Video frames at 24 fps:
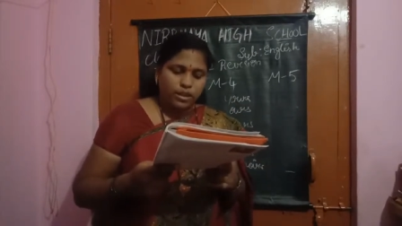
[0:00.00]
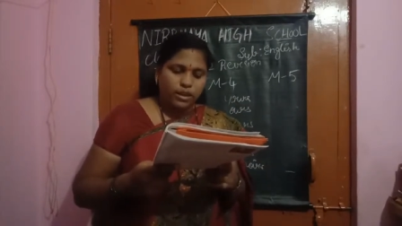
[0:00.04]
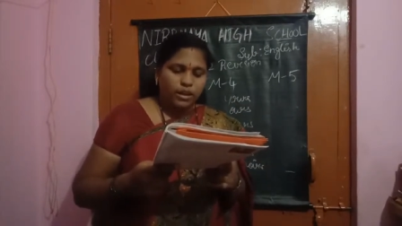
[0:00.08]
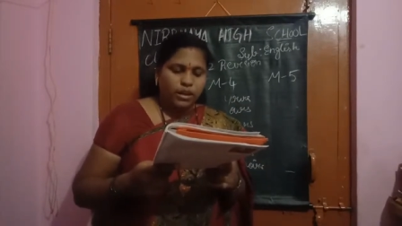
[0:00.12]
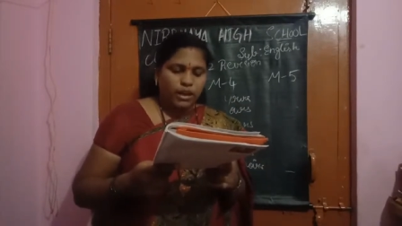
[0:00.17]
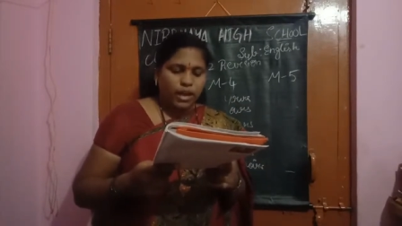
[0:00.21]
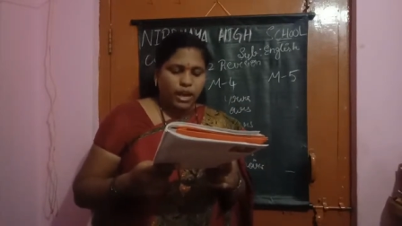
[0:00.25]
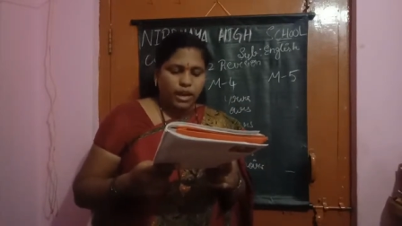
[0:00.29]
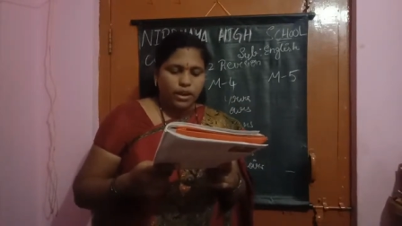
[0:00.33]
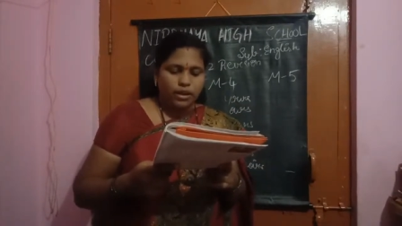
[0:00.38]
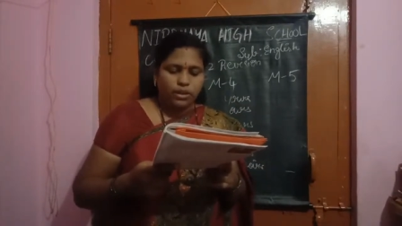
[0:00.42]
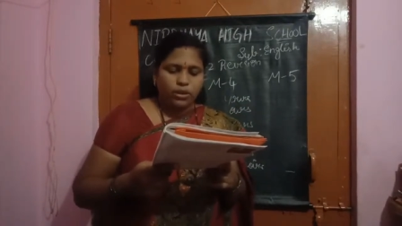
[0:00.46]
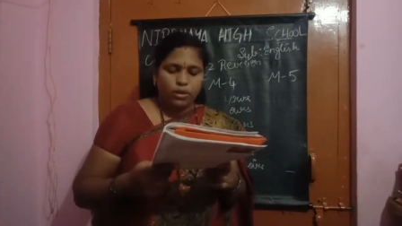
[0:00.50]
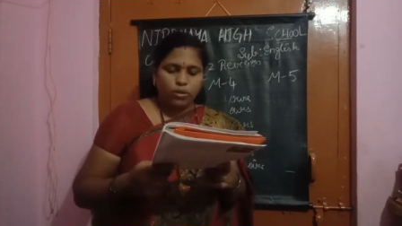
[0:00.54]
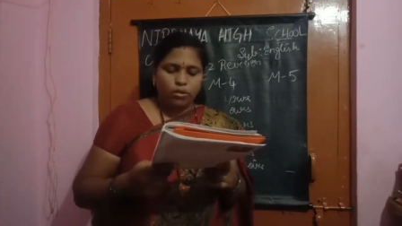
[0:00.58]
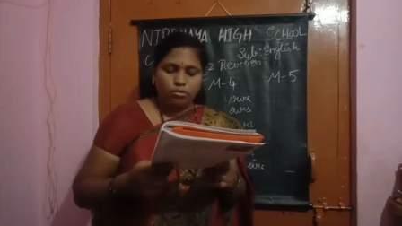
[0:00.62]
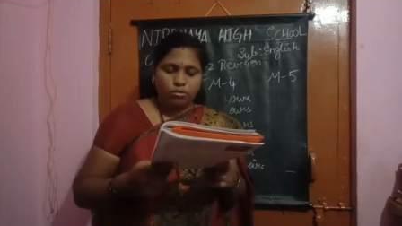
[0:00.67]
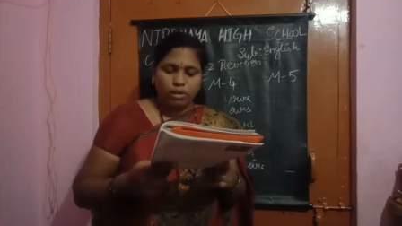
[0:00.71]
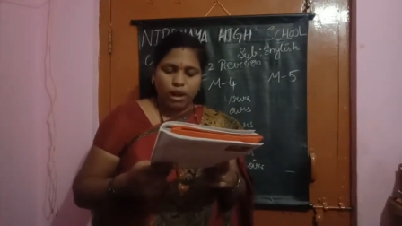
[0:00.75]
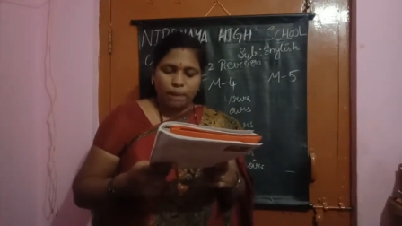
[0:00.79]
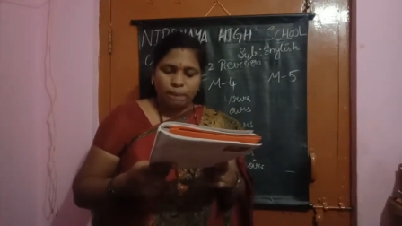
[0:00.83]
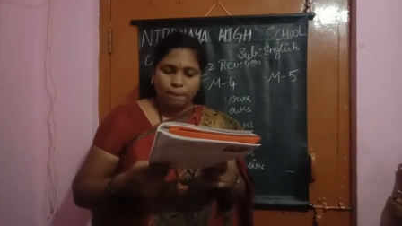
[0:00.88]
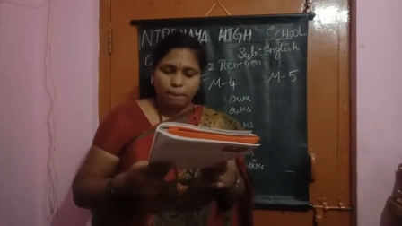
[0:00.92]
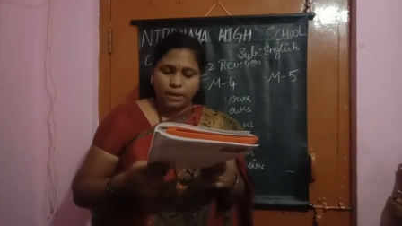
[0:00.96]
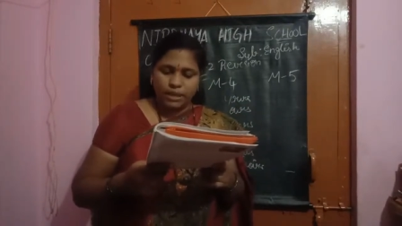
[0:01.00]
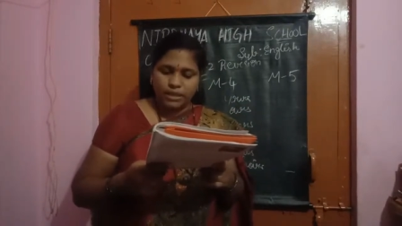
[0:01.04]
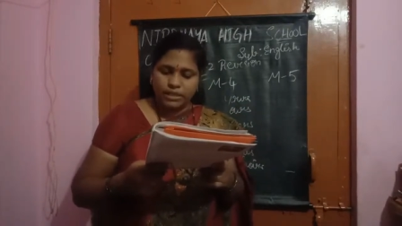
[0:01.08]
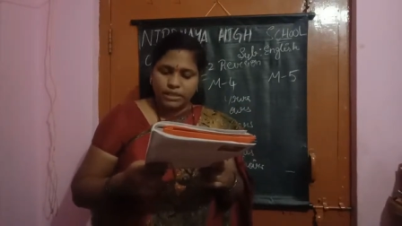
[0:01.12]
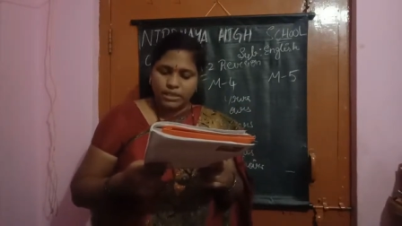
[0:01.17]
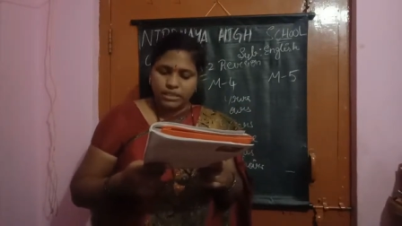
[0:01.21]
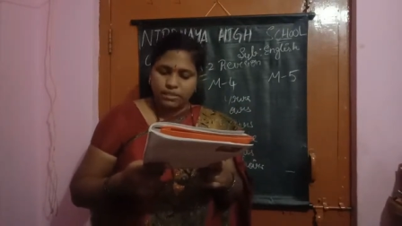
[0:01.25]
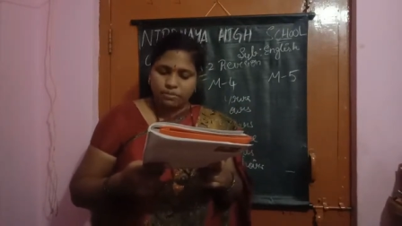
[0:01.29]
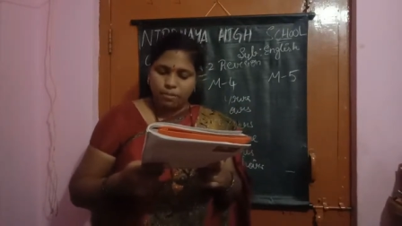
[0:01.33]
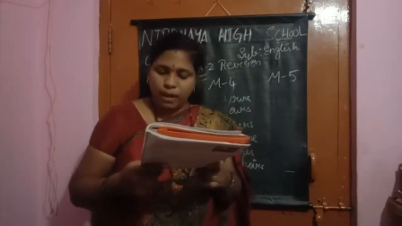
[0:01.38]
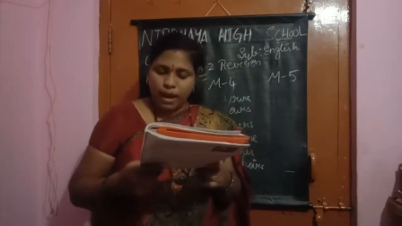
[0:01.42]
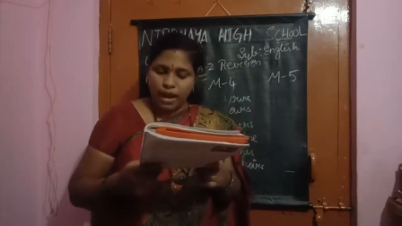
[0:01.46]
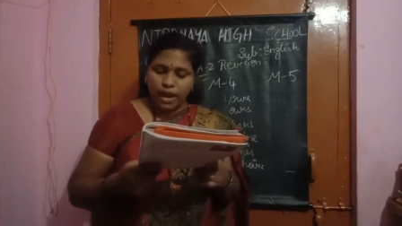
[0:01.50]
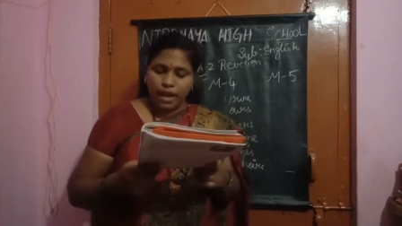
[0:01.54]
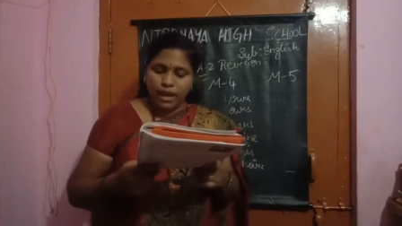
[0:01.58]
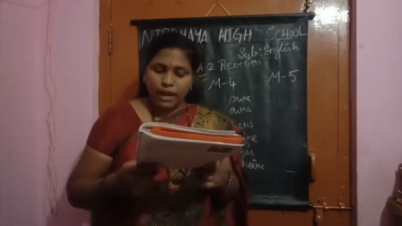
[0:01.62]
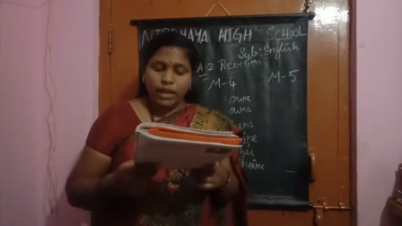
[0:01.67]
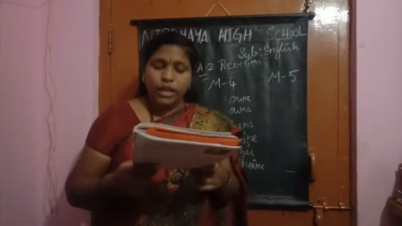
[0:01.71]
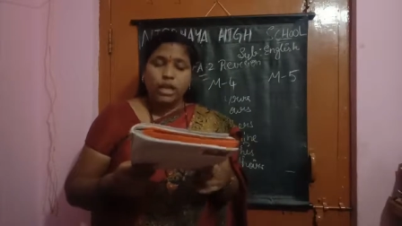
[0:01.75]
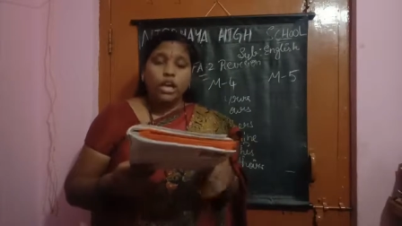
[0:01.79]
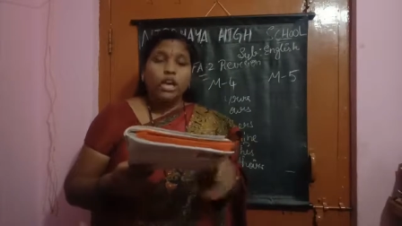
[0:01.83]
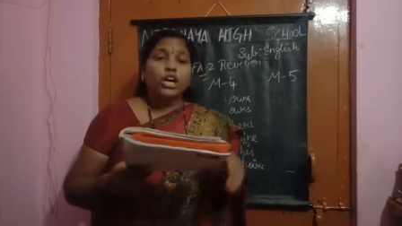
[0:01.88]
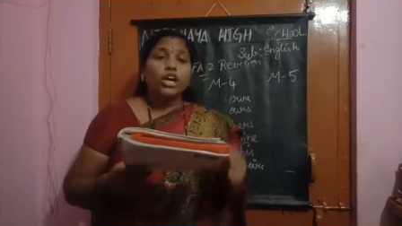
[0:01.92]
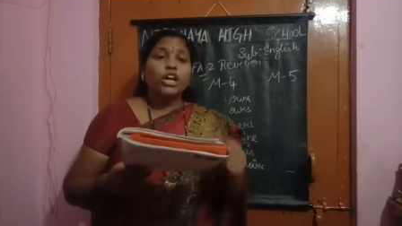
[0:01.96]
Can you complete it by
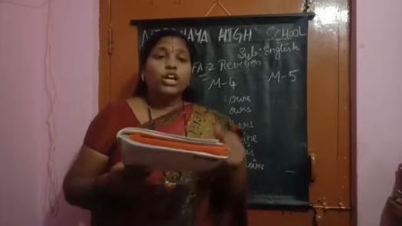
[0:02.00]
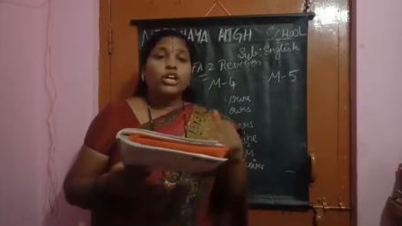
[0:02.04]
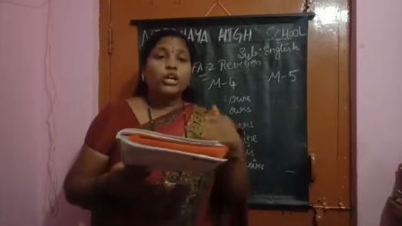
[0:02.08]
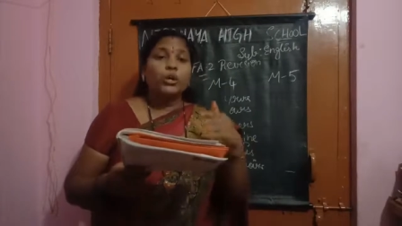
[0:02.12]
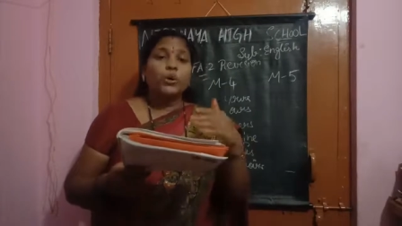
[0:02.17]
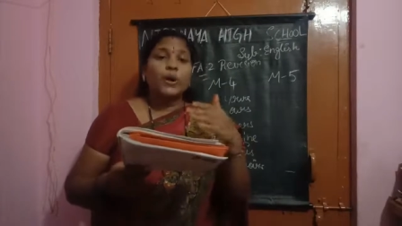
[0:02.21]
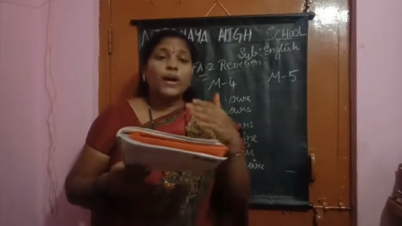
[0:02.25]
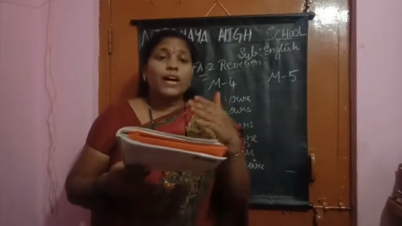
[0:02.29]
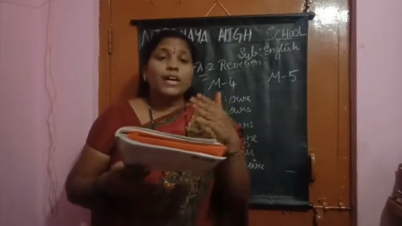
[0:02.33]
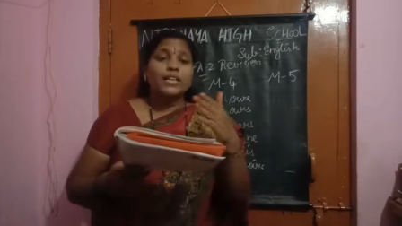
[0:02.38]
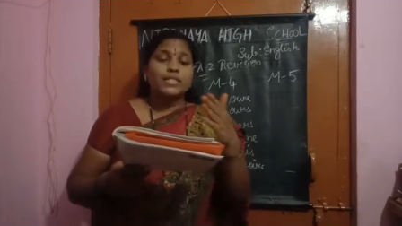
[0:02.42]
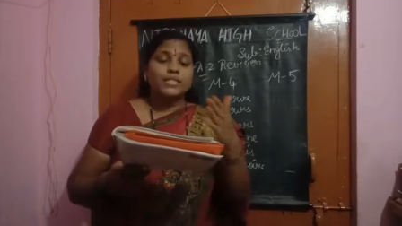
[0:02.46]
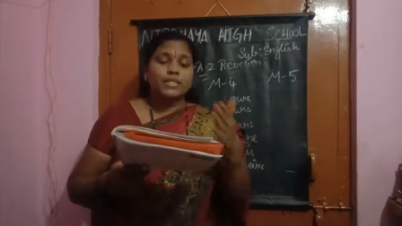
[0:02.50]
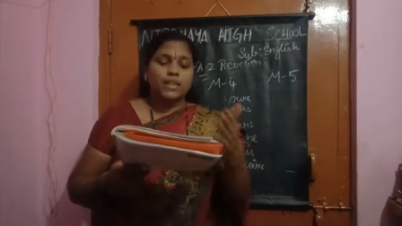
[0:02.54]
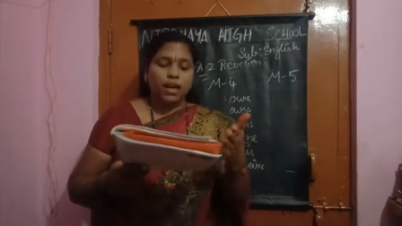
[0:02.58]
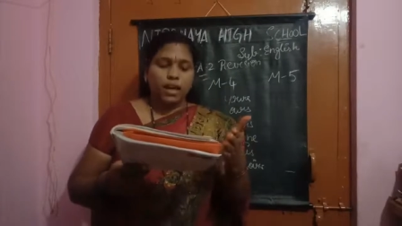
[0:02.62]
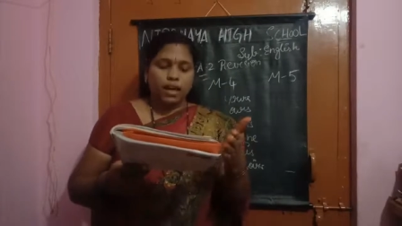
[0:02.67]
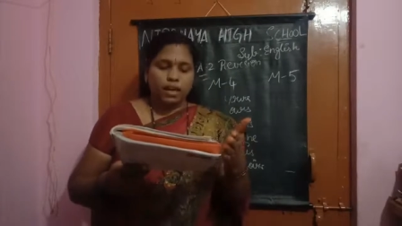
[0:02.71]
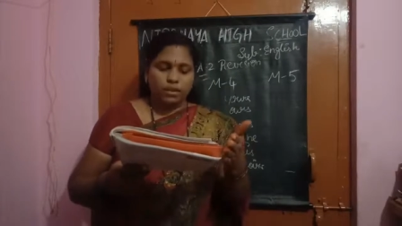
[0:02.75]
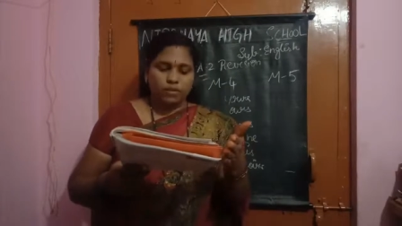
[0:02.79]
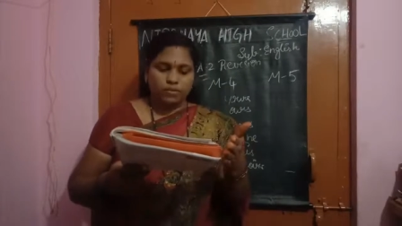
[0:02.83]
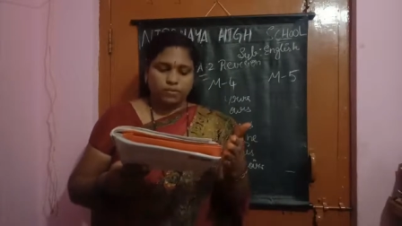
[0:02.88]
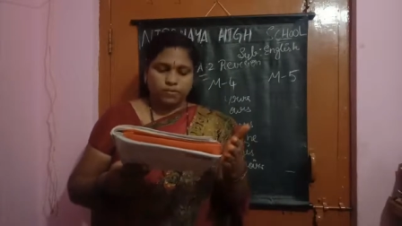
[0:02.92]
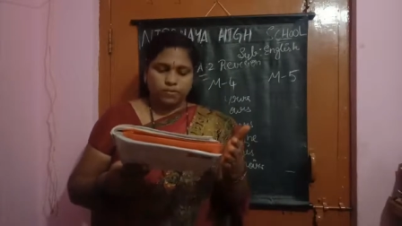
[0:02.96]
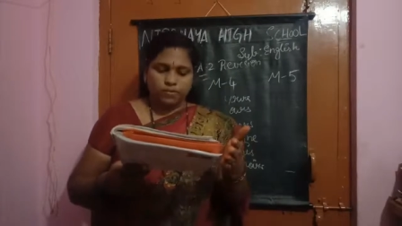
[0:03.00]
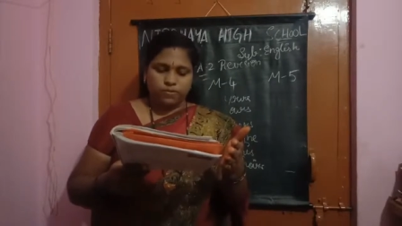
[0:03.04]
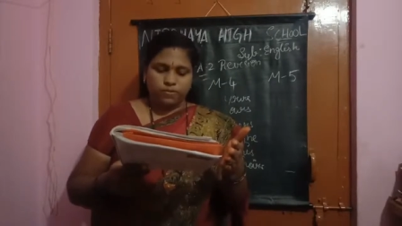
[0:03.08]
yourself?